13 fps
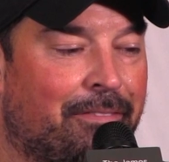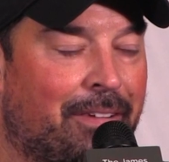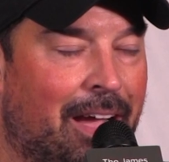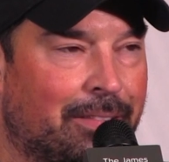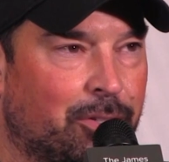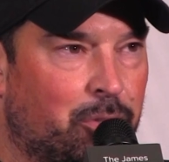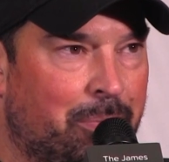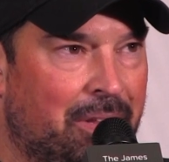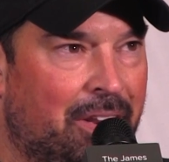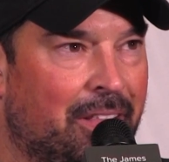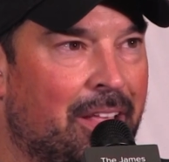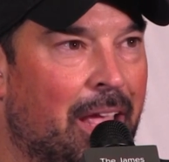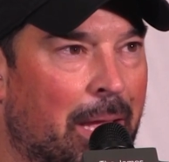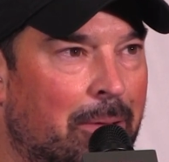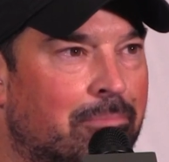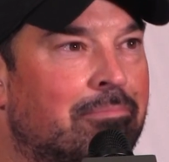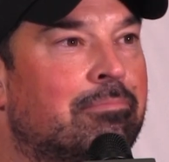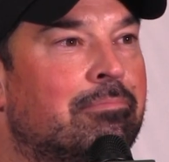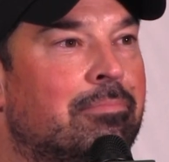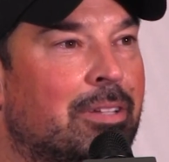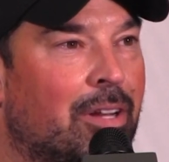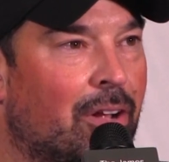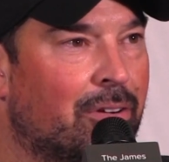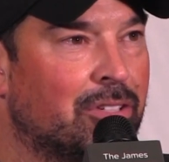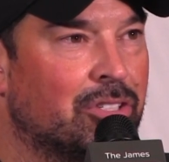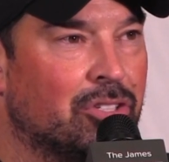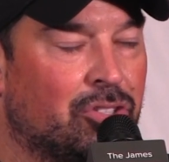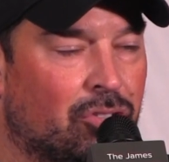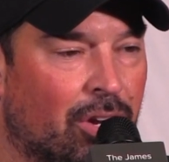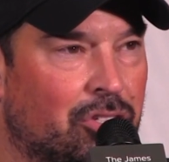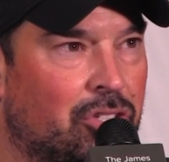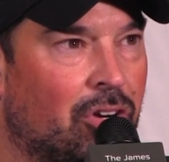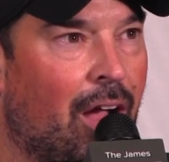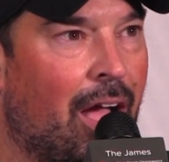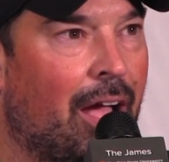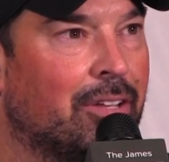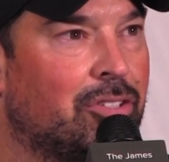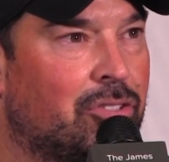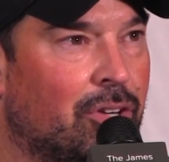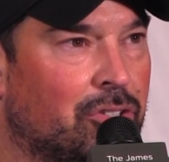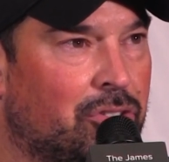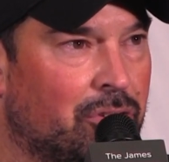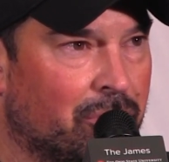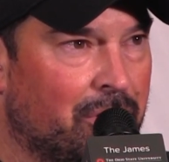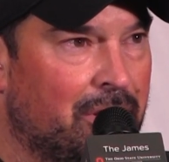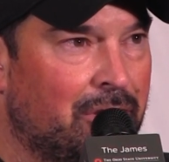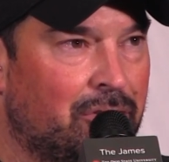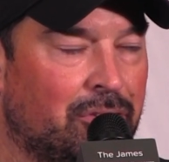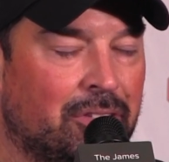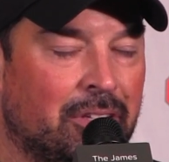of find the speed of the game, you know, and just trust your eyes, trust your reads.